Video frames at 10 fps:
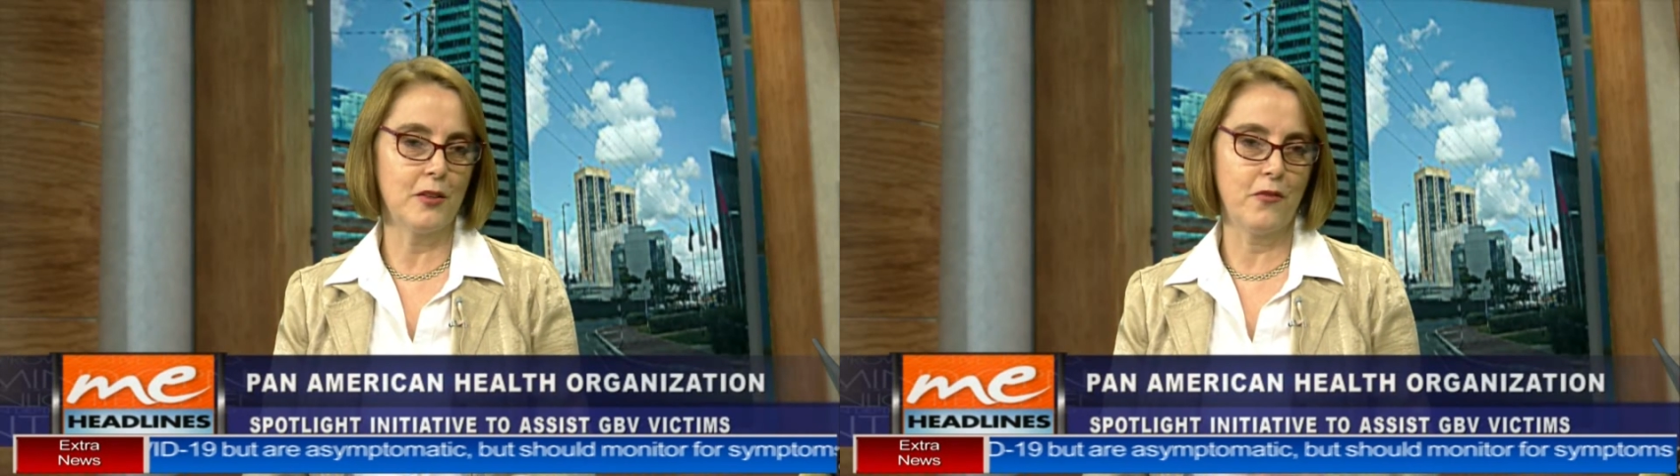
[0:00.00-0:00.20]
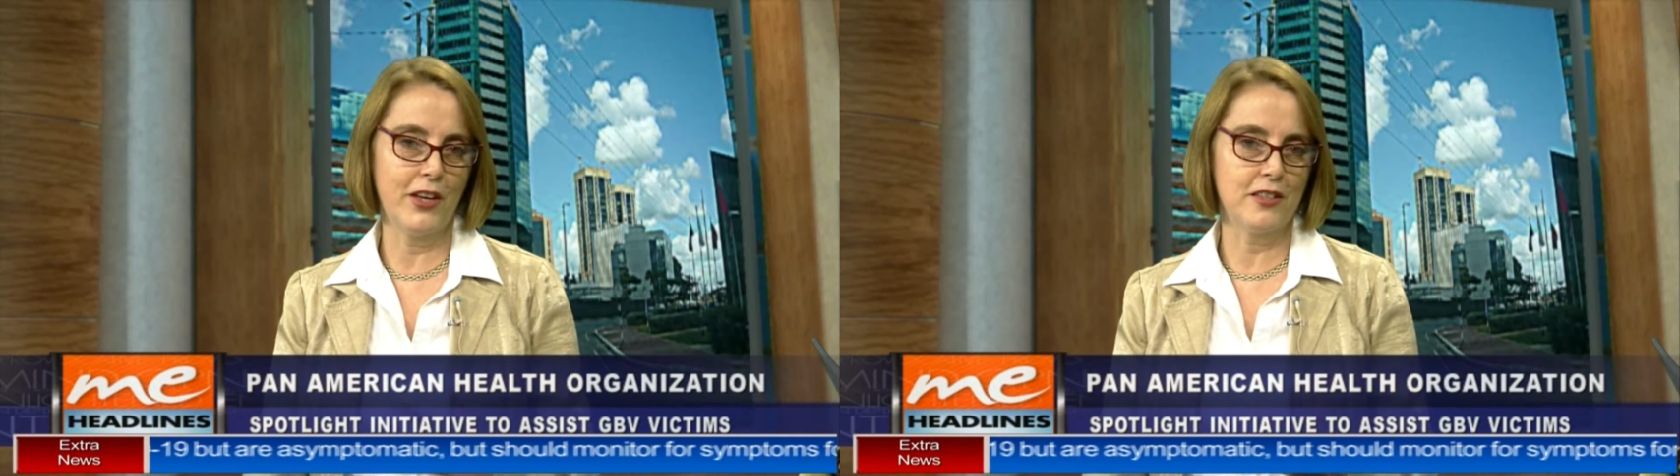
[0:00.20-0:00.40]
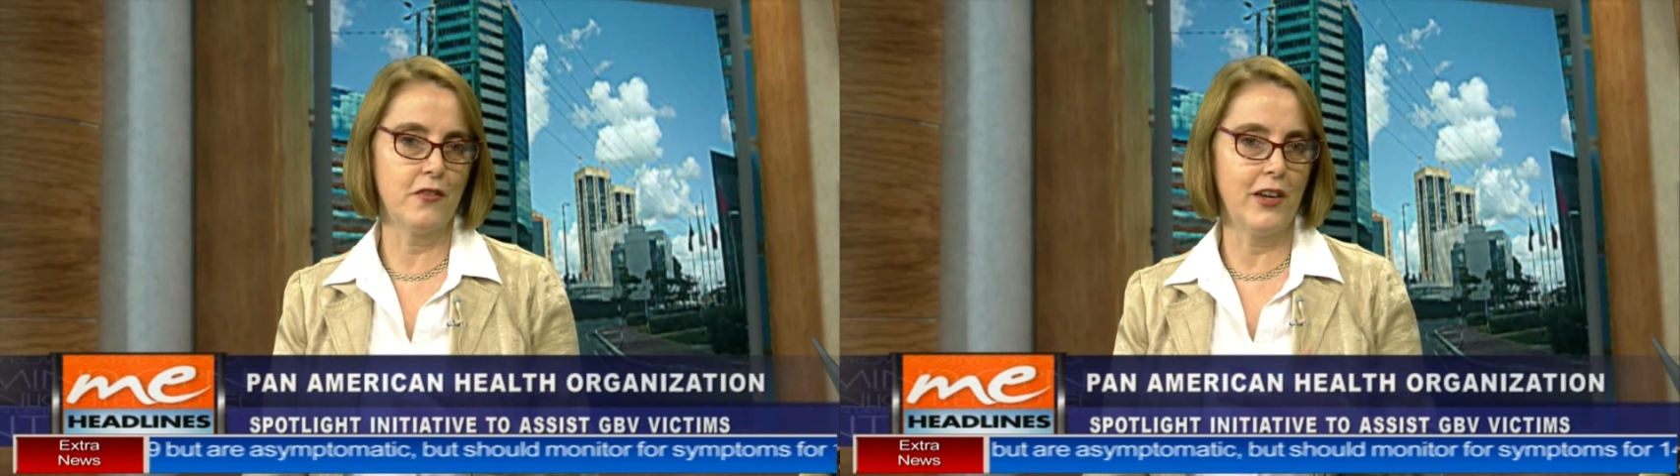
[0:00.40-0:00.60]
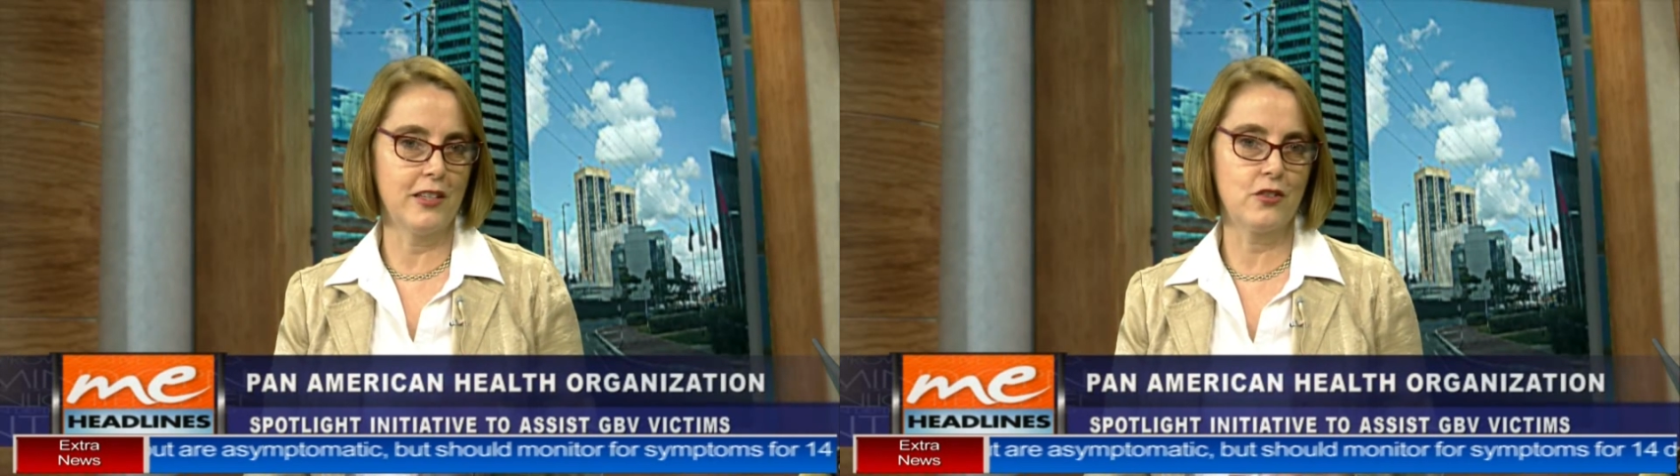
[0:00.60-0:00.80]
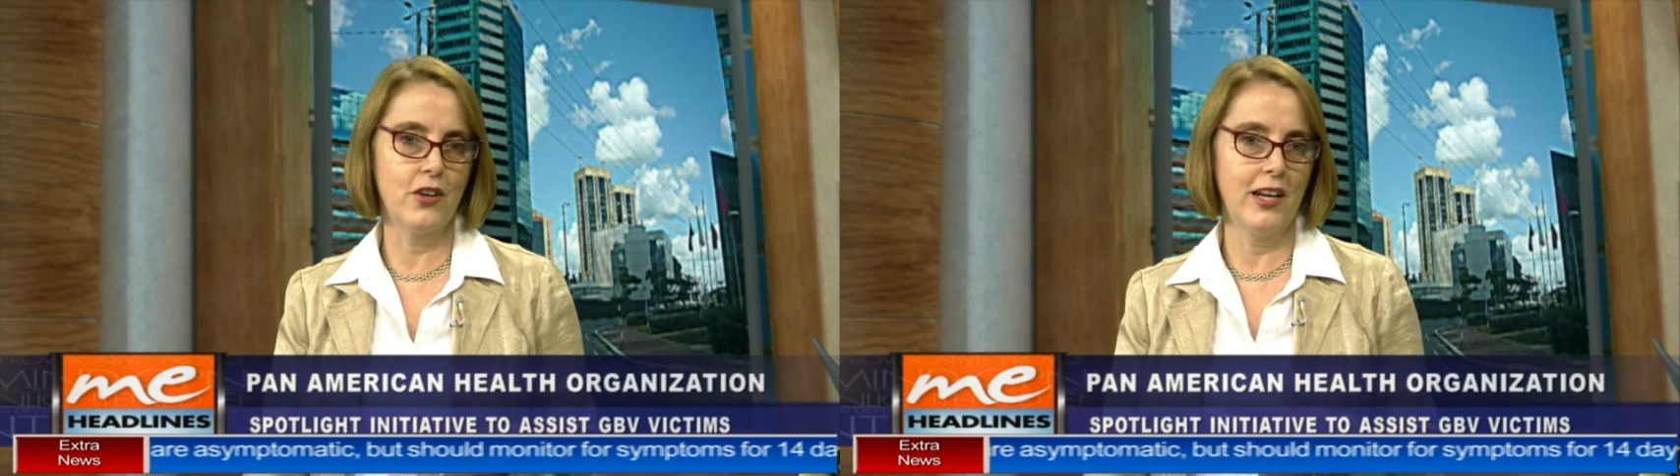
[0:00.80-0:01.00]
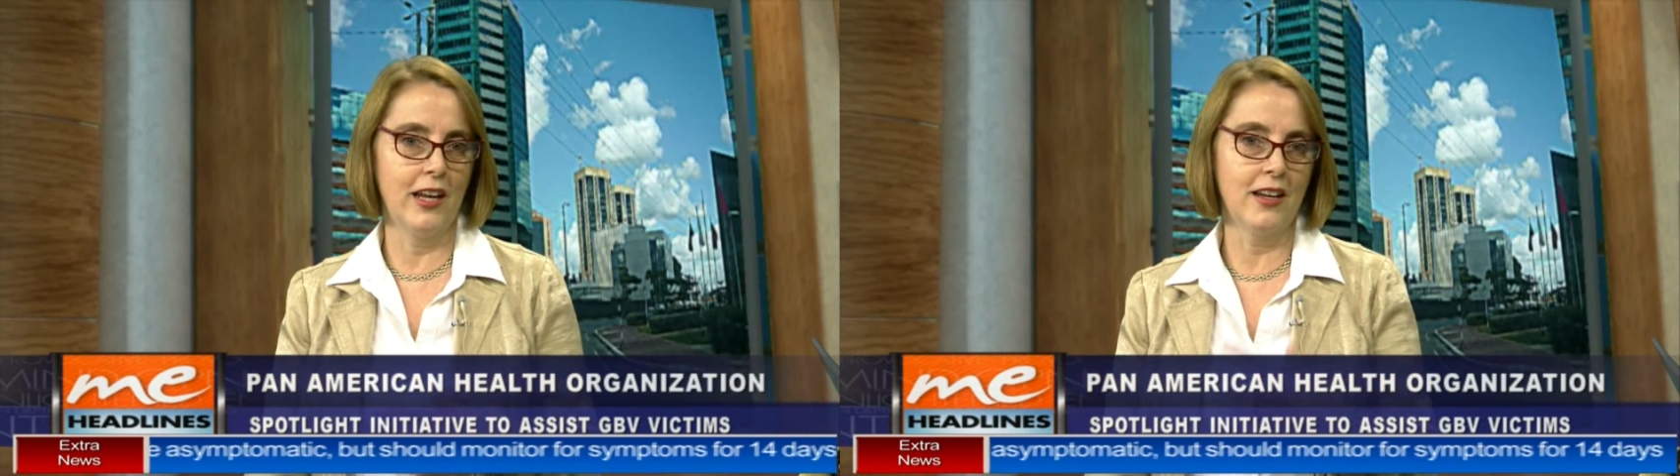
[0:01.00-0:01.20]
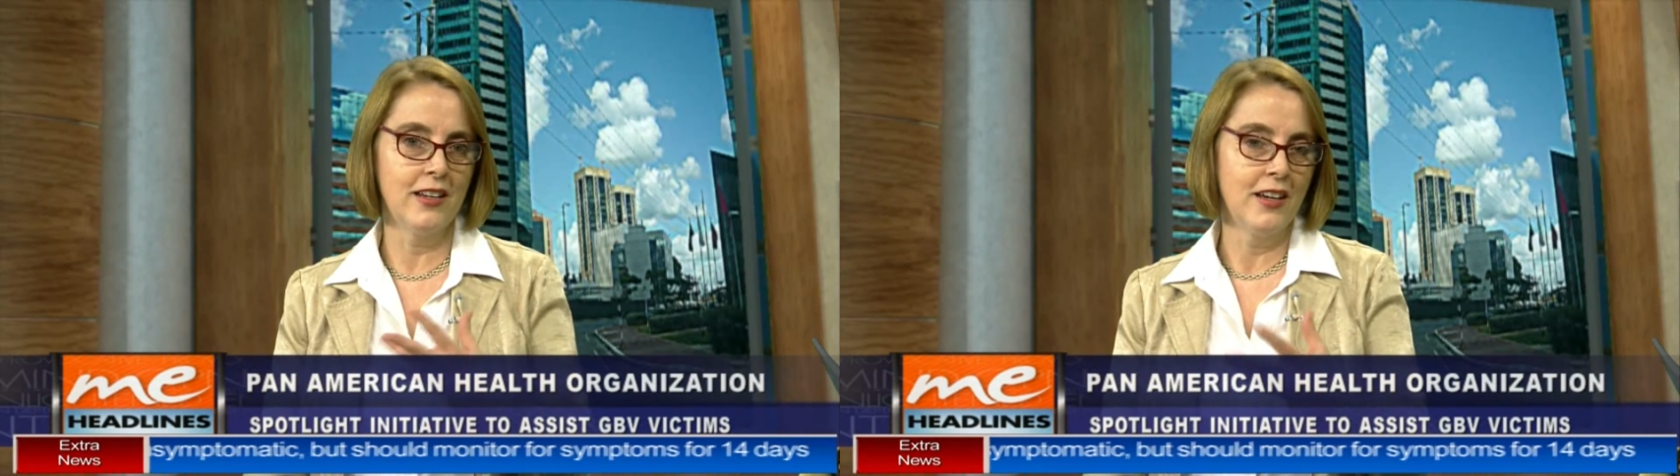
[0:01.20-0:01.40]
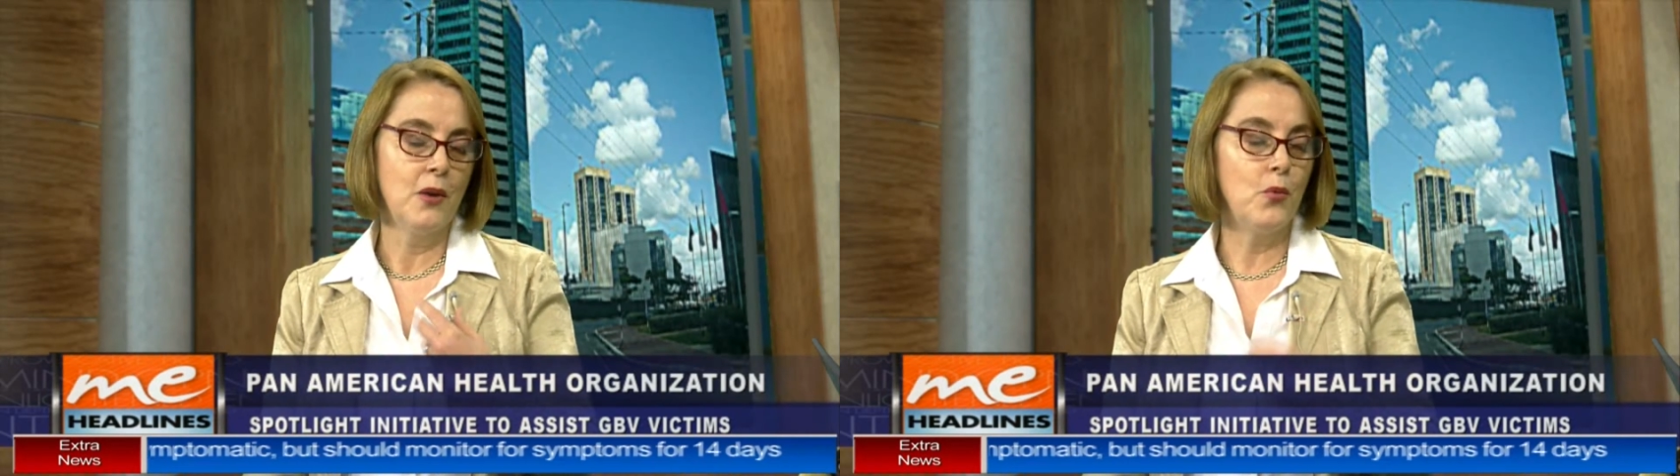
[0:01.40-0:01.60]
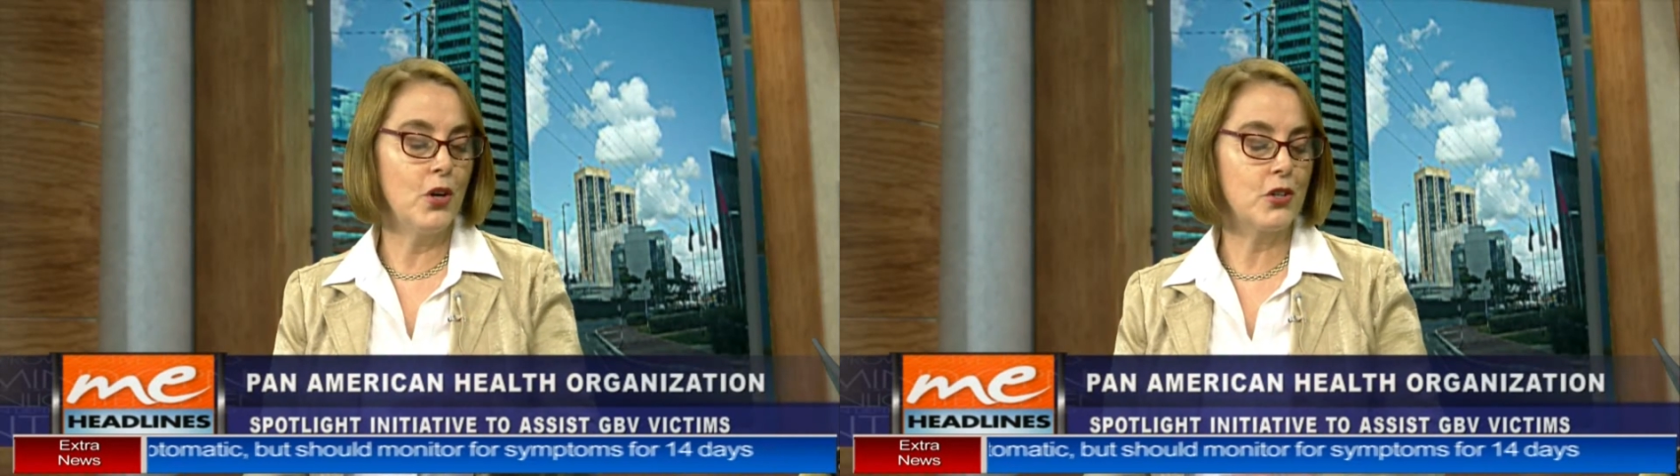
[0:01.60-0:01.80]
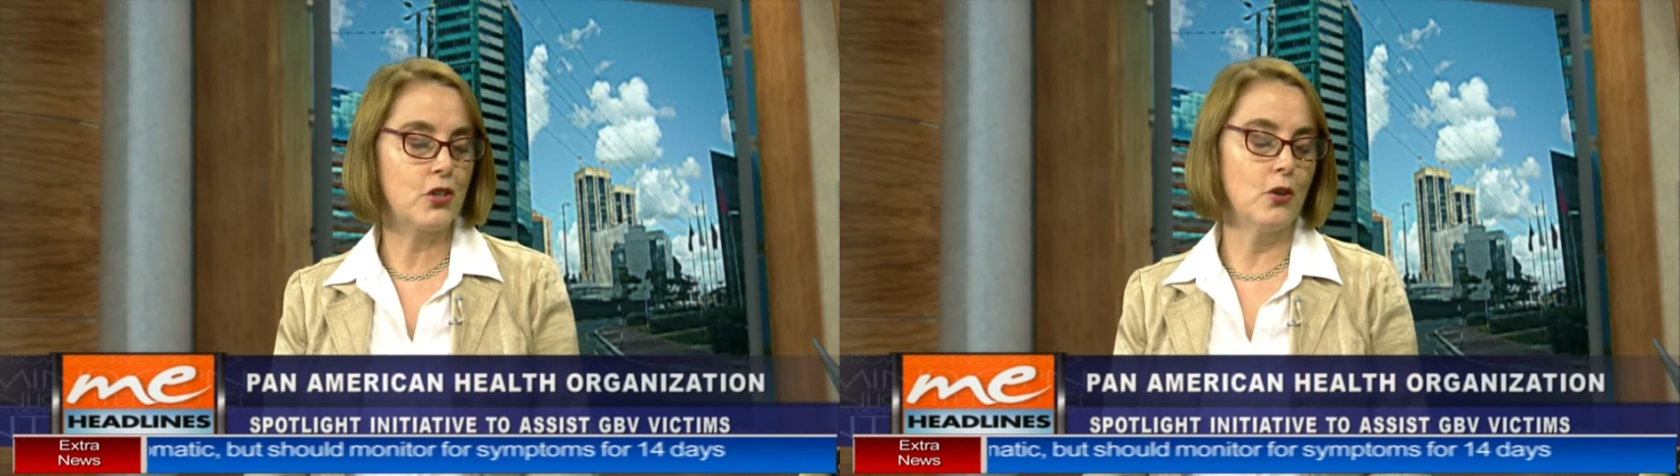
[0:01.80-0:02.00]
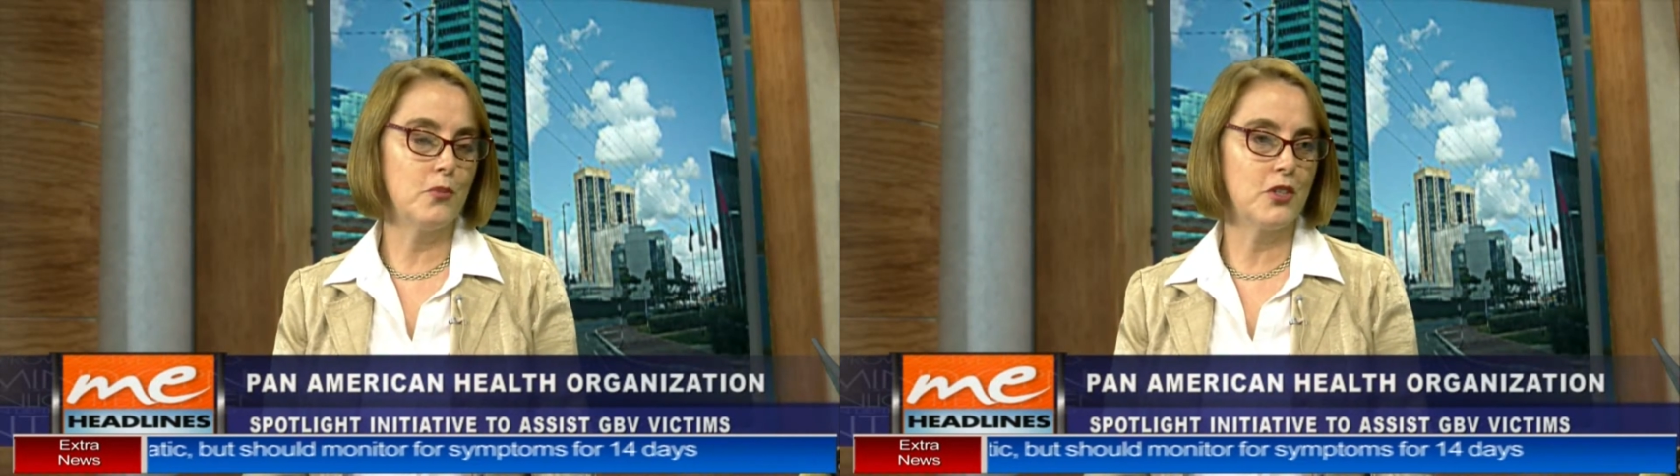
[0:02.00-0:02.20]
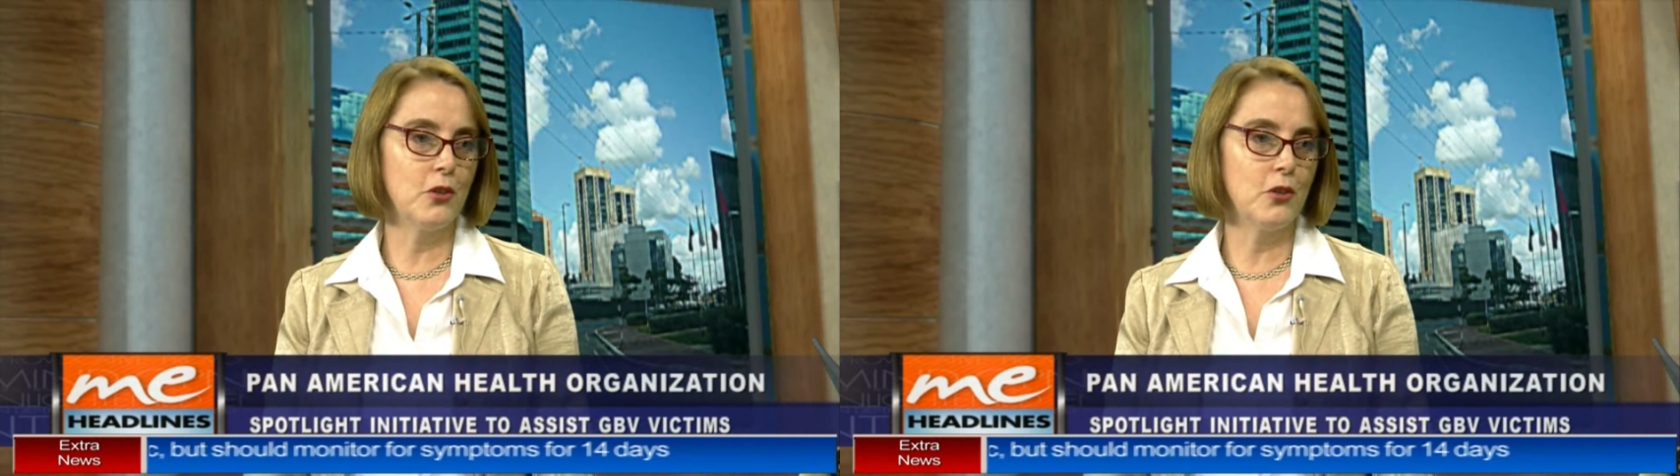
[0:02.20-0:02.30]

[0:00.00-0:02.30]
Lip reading: face-to-face training workshops,